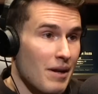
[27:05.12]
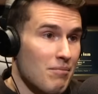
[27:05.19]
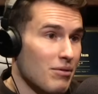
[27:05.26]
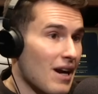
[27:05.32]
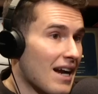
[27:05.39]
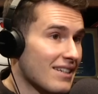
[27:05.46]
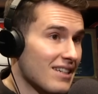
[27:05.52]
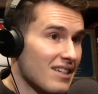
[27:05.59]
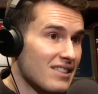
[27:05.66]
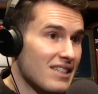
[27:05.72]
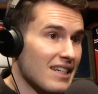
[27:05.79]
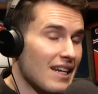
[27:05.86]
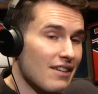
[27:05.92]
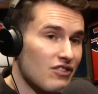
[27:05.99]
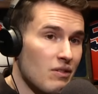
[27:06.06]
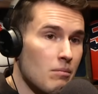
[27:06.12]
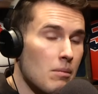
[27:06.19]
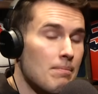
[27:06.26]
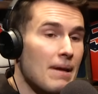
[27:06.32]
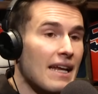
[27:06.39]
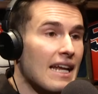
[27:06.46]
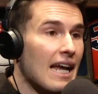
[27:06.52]
practice and gives them a
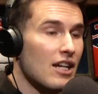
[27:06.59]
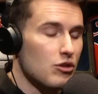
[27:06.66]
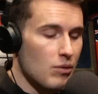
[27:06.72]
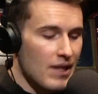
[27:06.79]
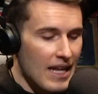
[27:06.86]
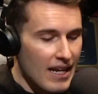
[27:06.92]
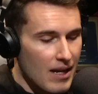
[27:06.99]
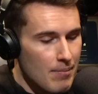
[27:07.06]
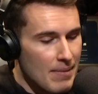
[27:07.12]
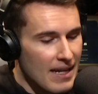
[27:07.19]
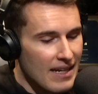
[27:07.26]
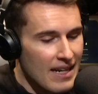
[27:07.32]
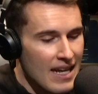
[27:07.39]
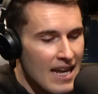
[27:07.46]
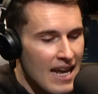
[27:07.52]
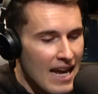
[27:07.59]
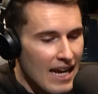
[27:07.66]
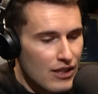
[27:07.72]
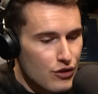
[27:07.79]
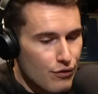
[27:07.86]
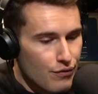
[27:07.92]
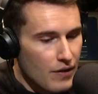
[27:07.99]
big edge when they come in
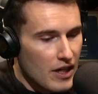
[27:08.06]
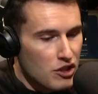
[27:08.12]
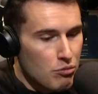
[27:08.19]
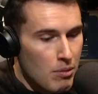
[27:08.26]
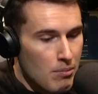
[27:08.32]
as a freshman.